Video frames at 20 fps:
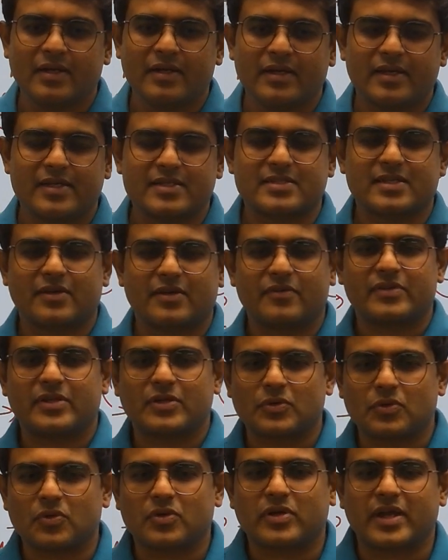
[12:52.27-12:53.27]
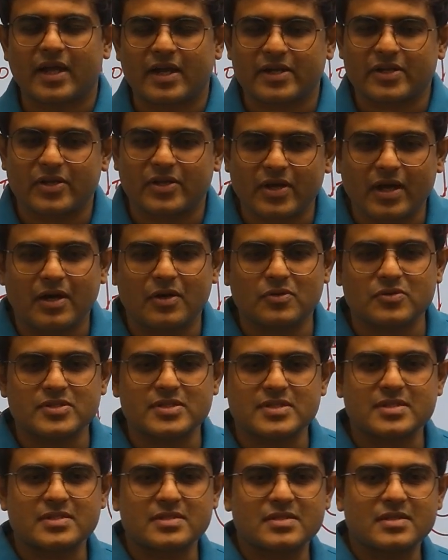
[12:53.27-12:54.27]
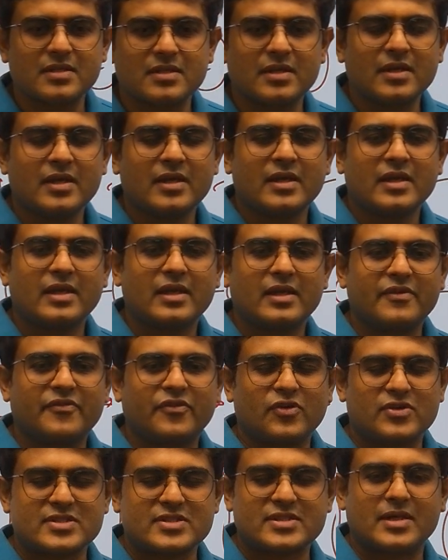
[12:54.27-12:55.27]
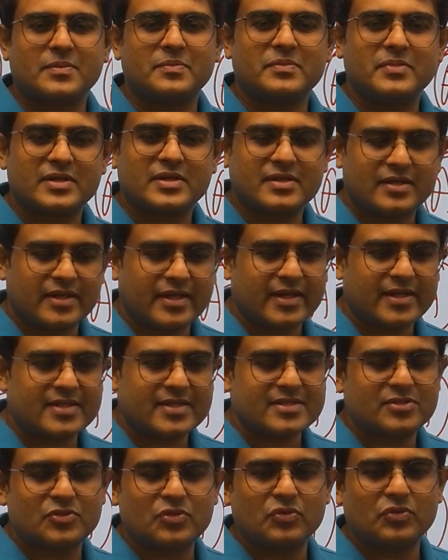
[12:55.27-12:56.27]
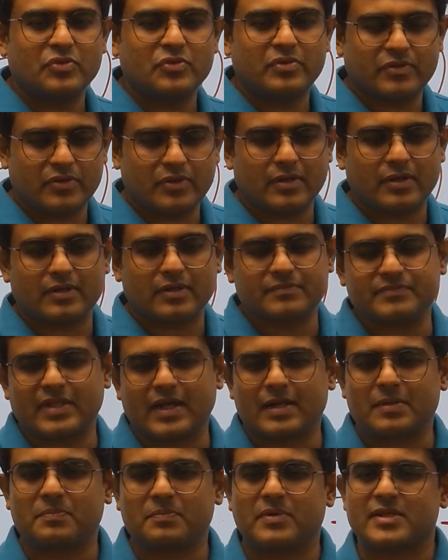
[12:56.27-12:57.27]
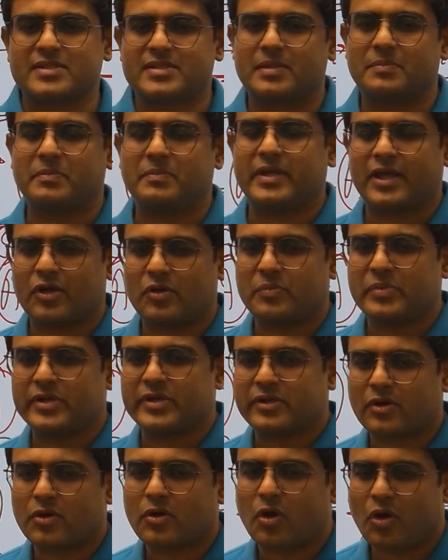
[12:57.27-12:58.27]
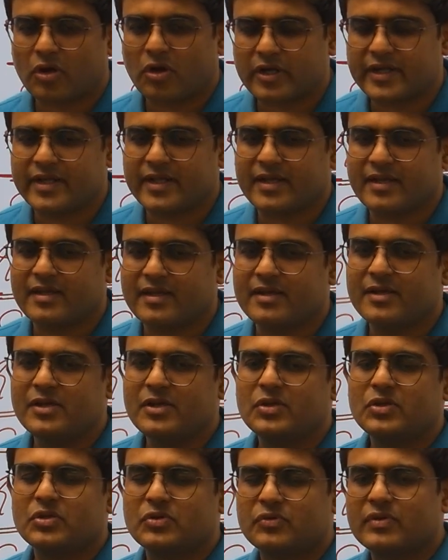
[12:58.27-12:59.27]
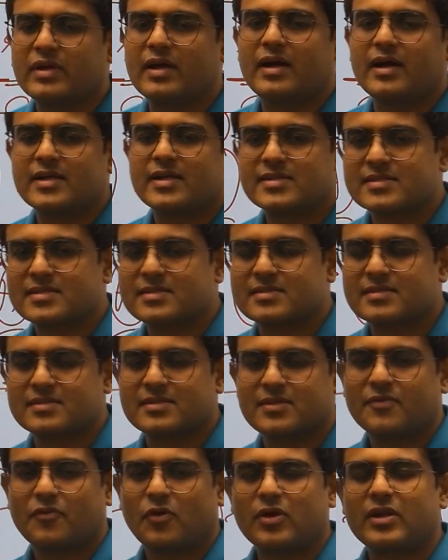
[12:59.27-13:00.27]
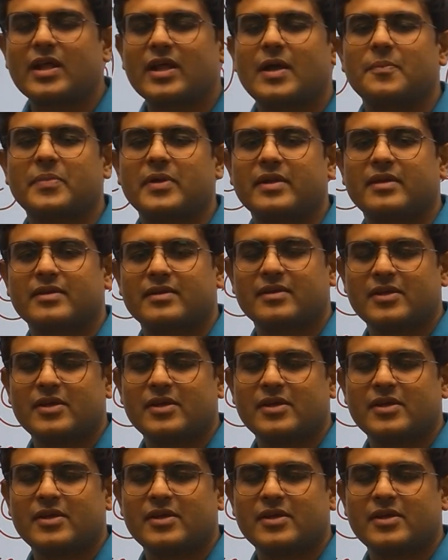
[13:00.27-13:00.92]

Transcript: Is everything okay at your house? If for some days that person may have been on holiday, you will ask what happened.